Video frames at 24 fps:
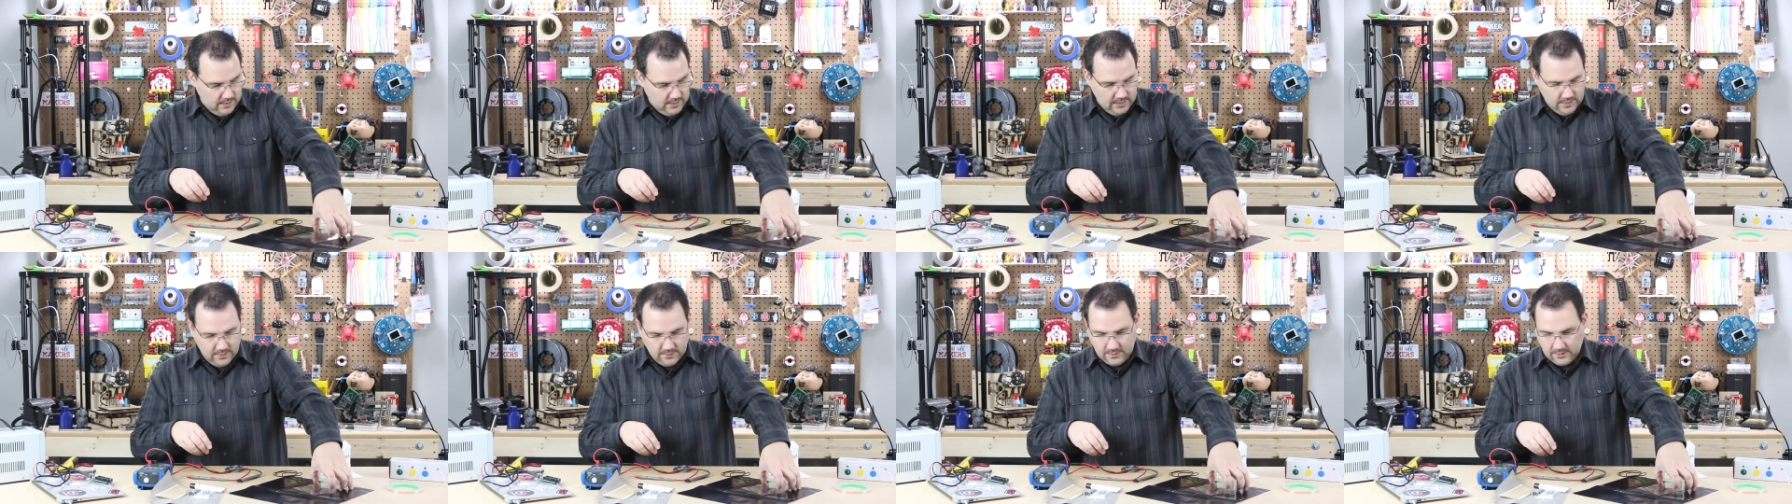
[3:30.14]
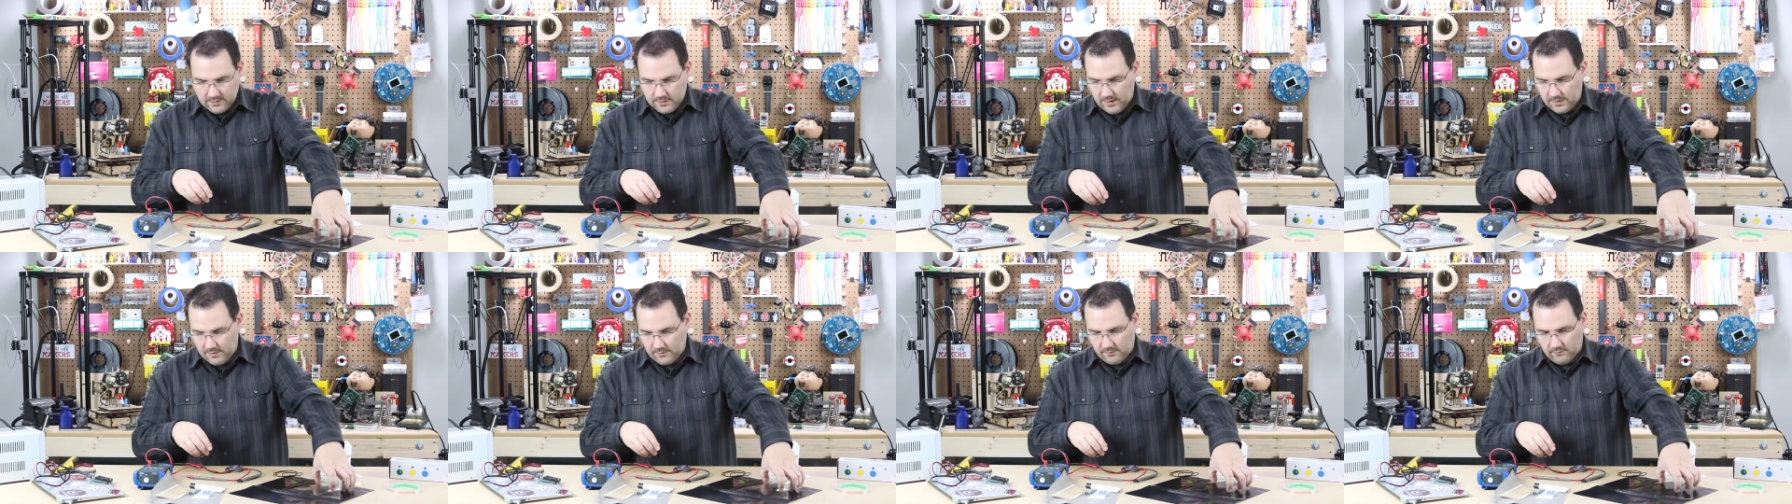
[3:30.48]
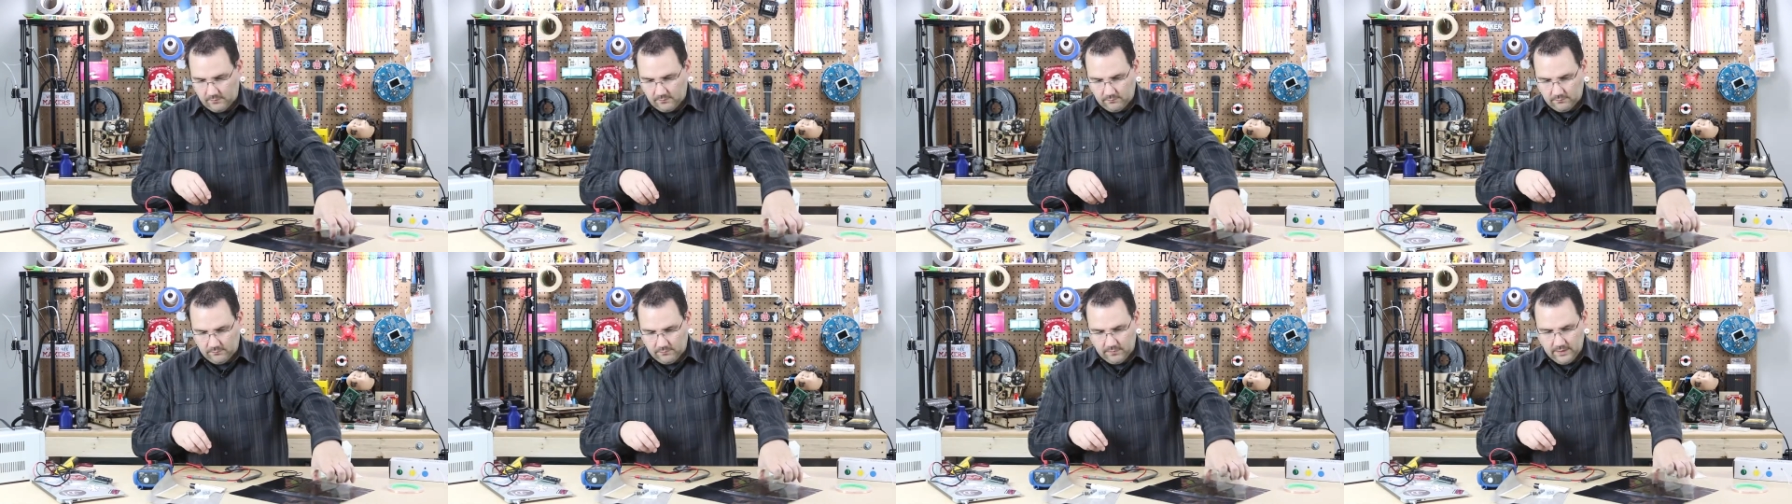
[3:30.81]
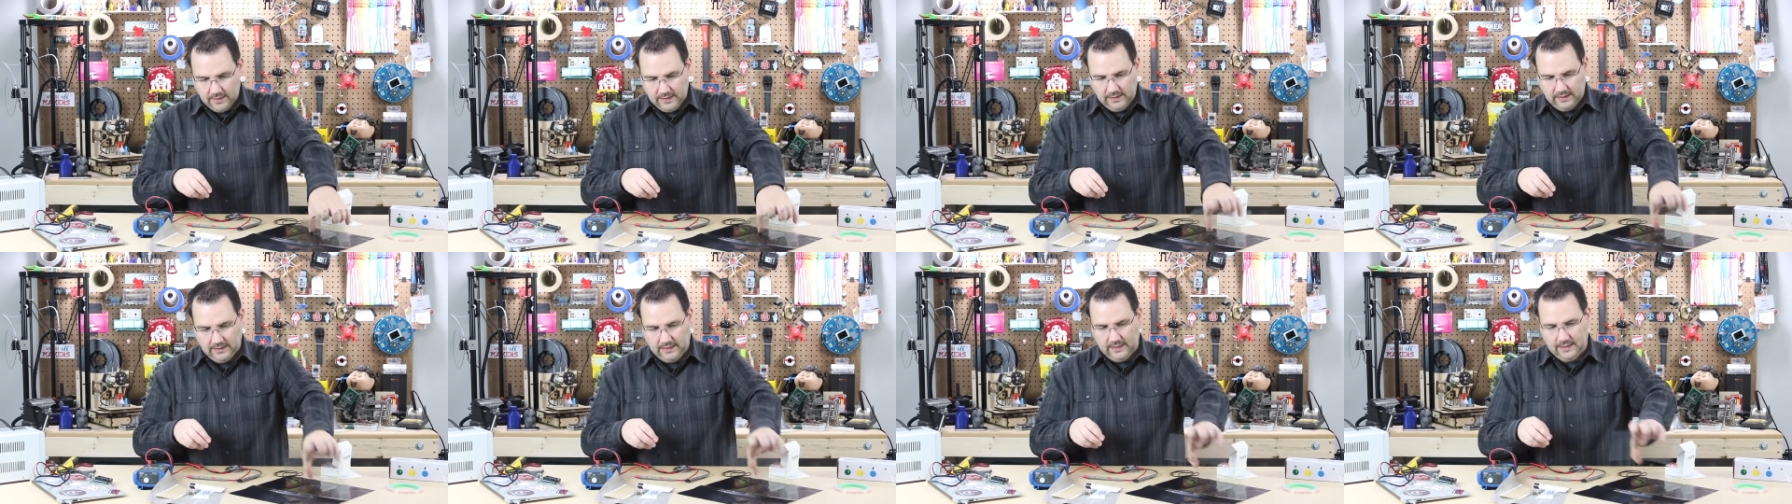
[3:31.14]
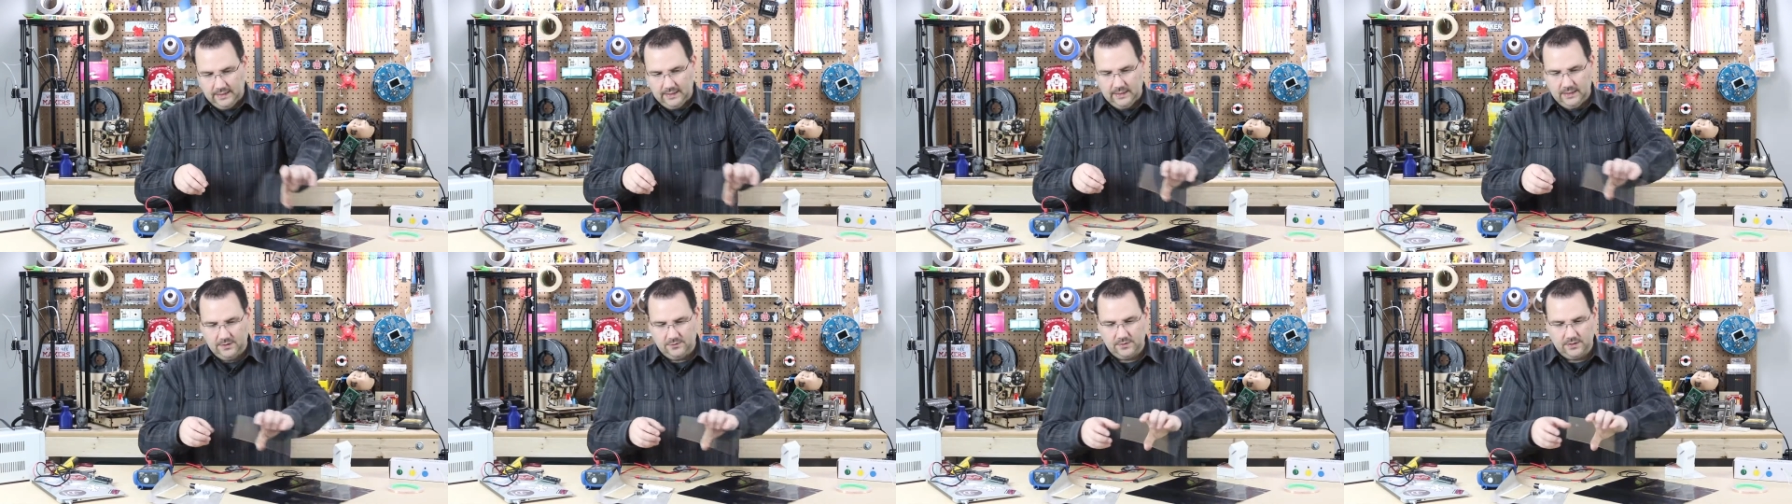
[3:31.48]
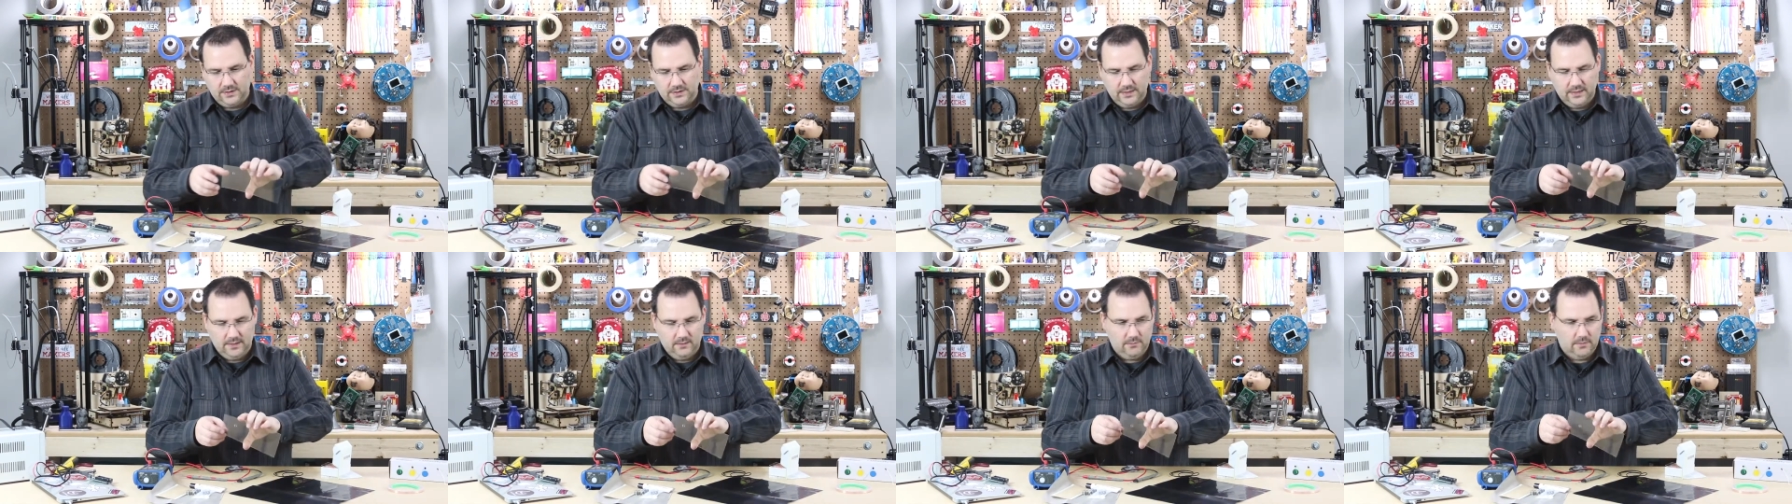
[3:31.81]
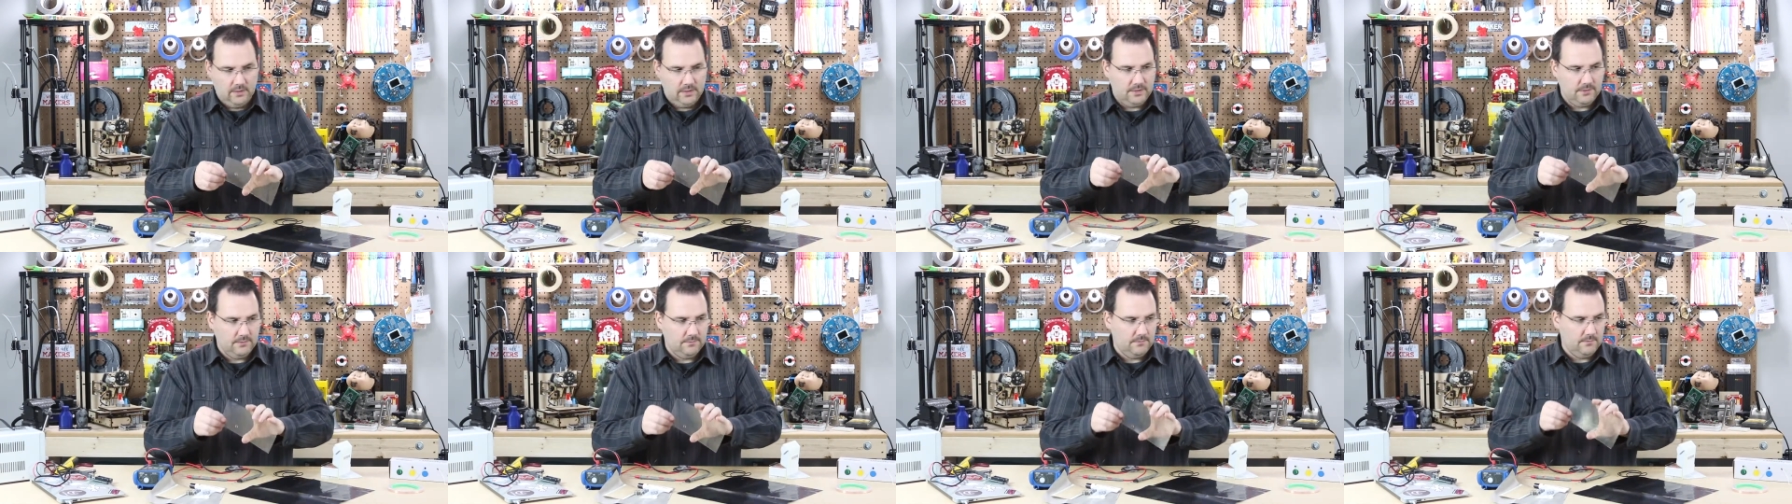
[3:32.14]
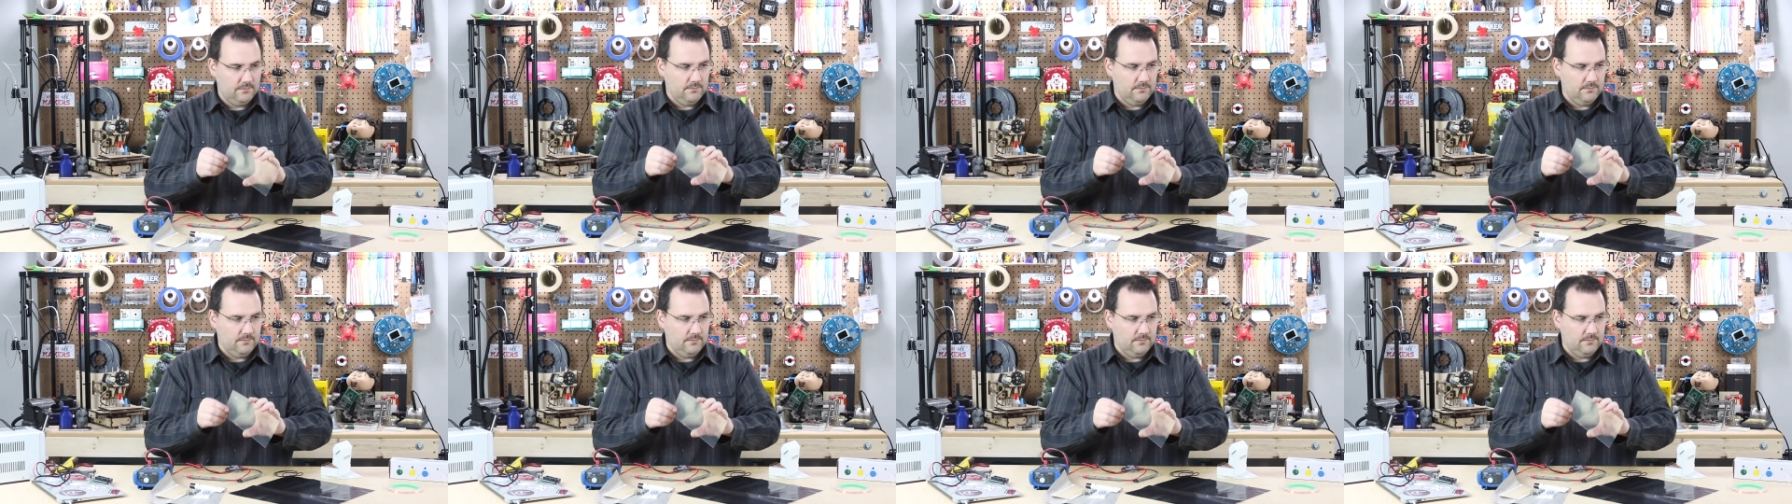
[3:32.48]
Here's another really interesting one.